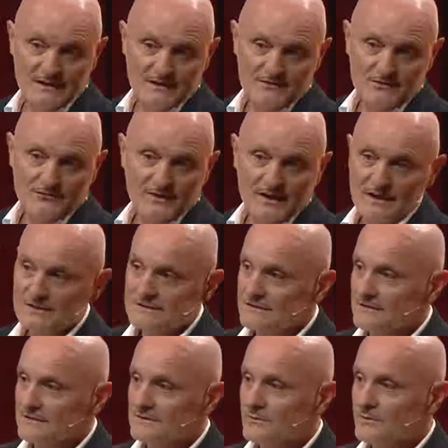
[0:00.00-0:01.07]
So for us,
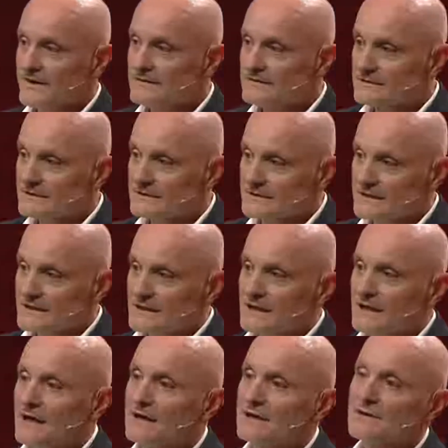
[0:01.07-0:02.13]
waste
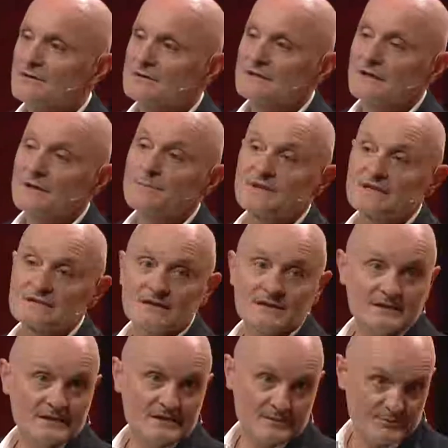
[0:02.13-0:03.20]
are not
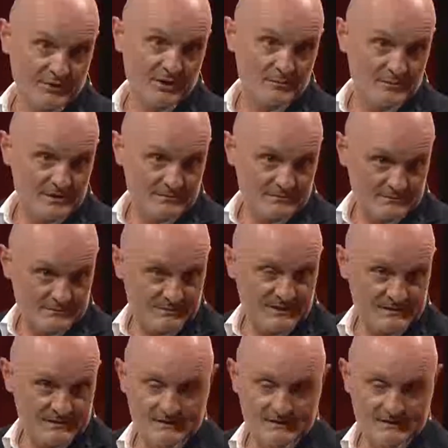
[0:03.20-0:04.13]
representing a problem, but